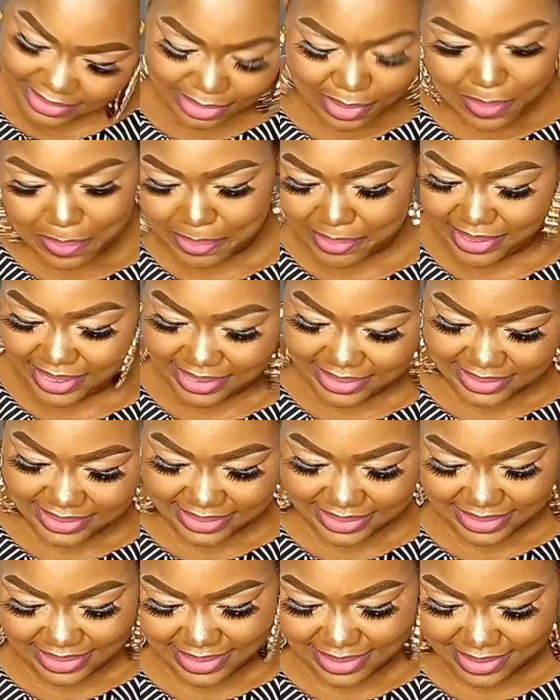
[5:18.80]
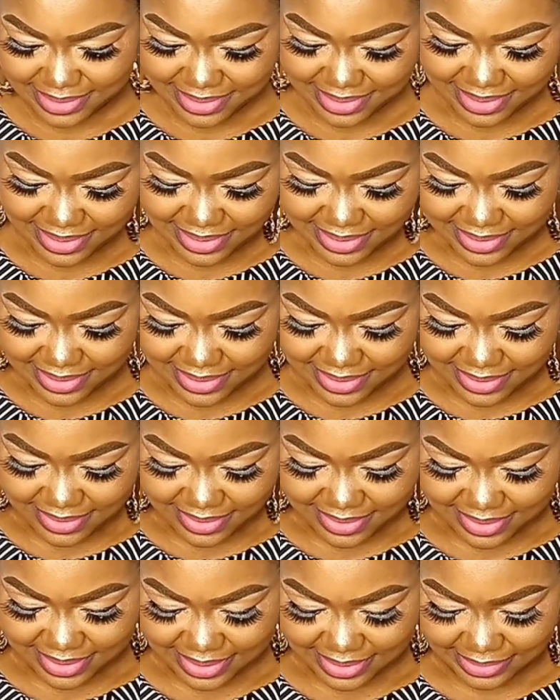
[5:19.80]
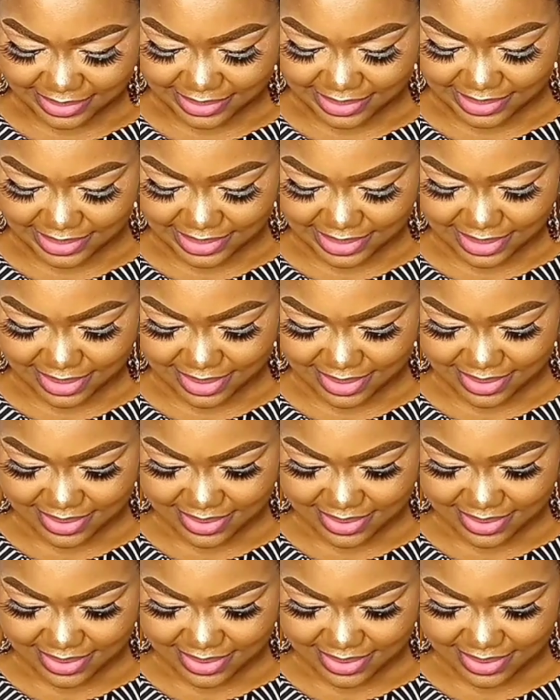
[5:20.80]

Open it. Let's see.